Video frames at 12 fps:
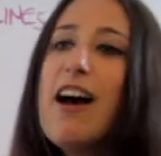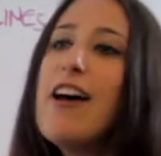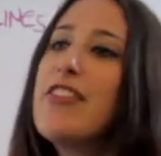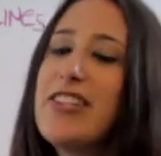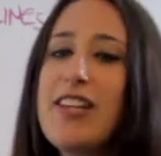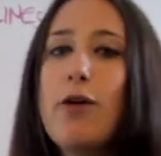
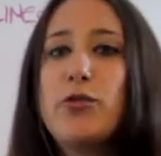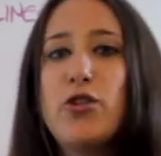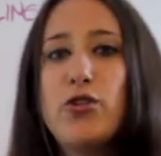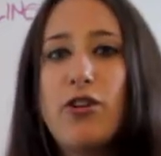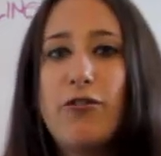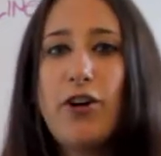This helps you
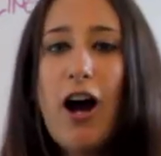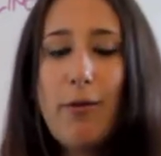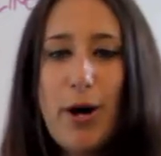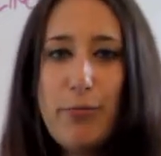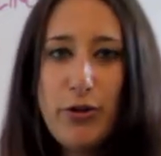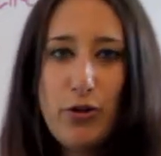sort of come
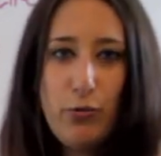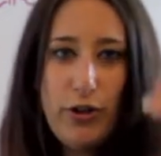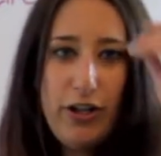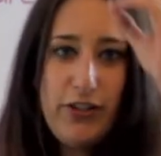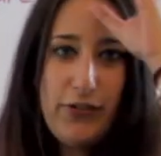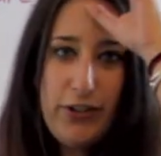up with the
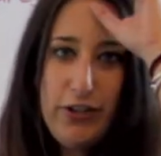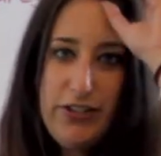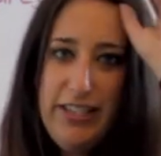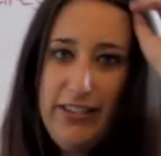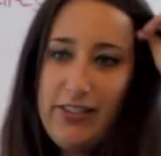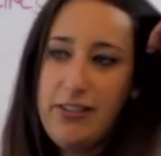words for your
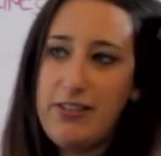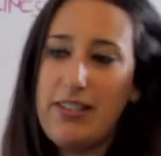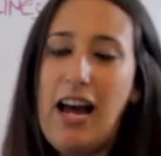teasers,